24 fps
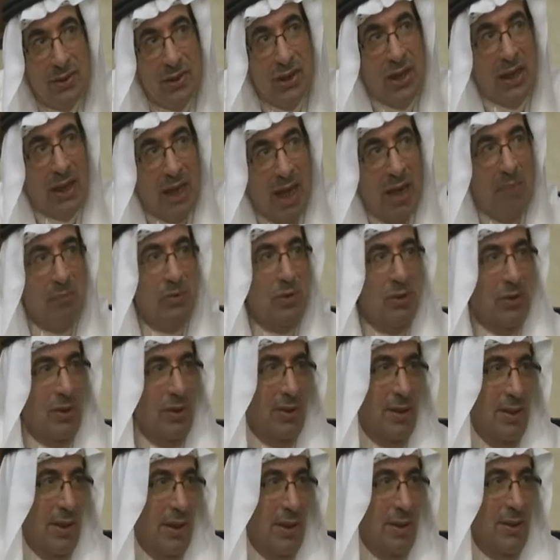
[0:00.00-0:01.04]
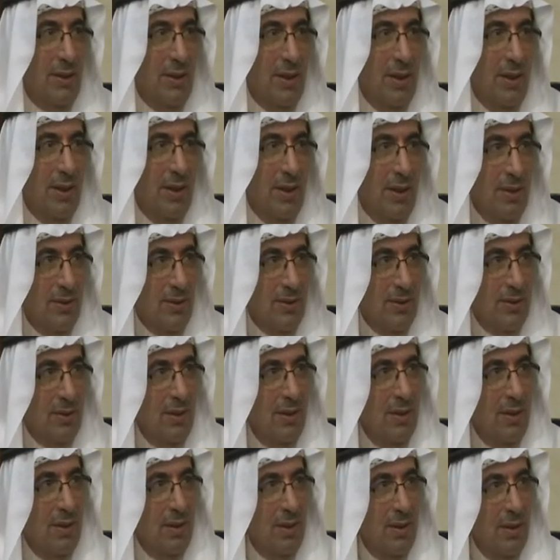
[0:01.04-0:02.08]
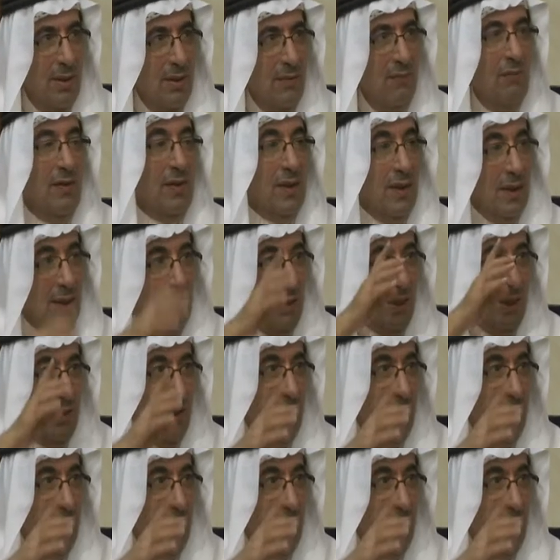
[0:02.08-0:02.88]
she came to her, the Indian nurse, Fadila.